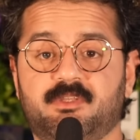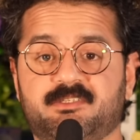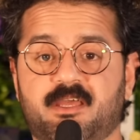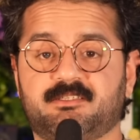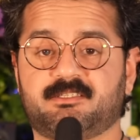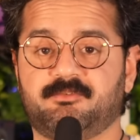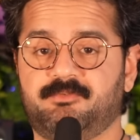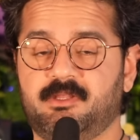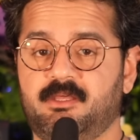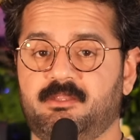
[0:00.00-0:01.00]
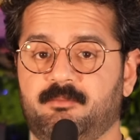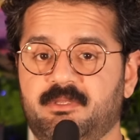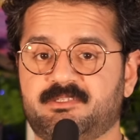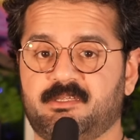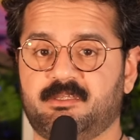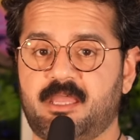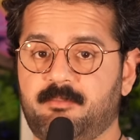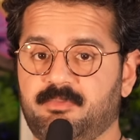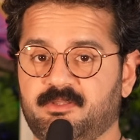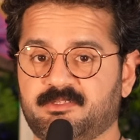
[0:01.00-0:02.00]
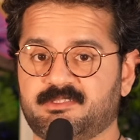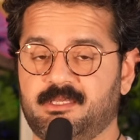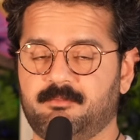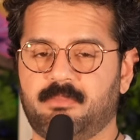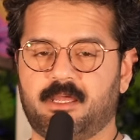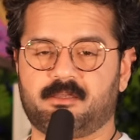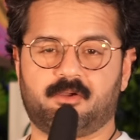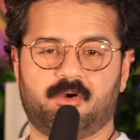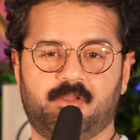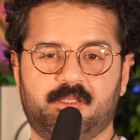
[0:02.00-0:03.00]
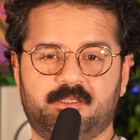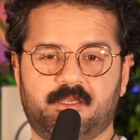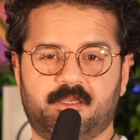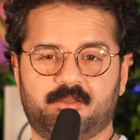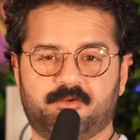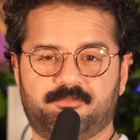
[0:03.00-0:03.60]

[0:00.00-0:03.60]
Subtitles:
decides to fill in the missing gap in this team by calling in a